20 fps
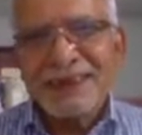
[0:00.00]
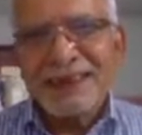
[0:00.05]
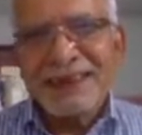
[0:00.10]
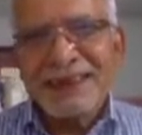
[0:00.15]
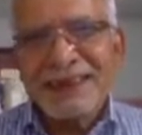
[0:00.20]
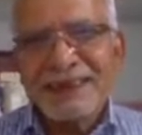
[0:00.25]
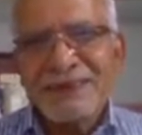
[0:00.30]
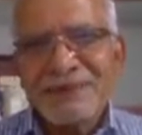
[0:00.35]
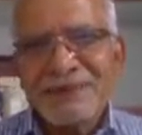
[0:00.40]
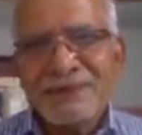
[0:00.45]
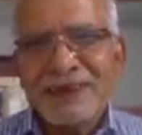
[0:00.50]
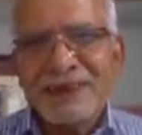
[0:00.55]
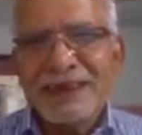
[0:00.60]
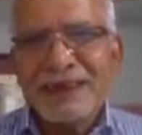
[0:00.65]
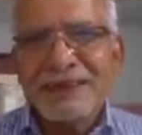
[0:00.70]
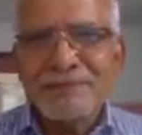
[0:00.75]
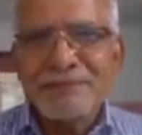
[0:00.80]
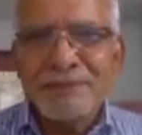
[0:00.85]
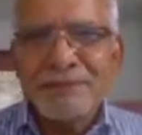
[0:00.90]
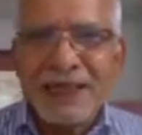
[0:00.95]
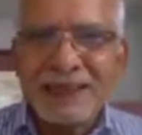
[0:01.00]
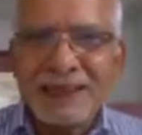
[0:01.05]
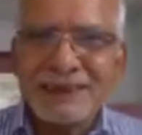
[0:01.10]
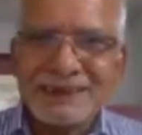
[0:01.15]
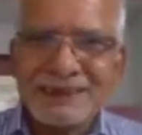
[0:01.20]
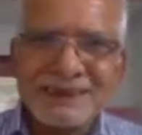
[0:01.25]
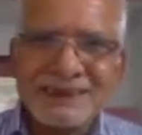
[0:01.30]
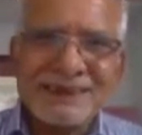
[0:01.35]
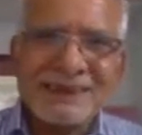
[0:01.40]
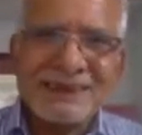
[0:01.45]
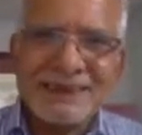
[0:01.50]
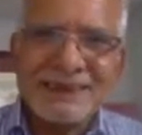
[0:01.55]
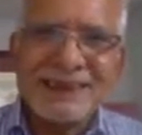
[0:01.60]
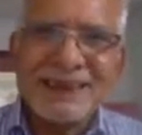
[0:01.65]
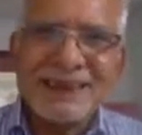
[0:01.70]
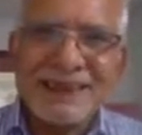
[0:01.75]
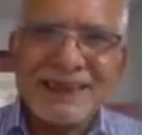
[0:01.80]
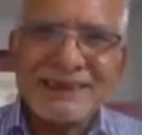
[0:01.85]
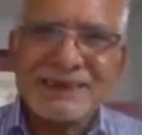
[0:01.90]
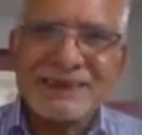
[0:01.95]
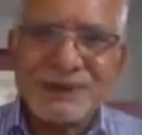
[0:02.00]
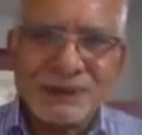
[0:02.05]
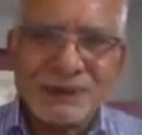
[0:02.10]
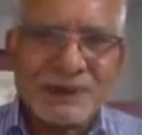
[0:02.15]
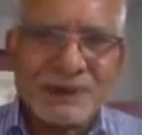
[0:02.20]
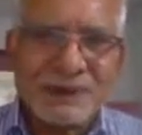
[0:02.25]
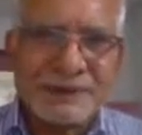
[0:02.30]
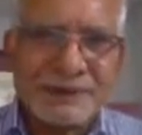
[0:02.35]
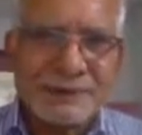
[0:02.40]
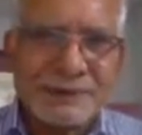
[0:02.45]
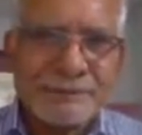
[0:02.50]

and William Marris as student.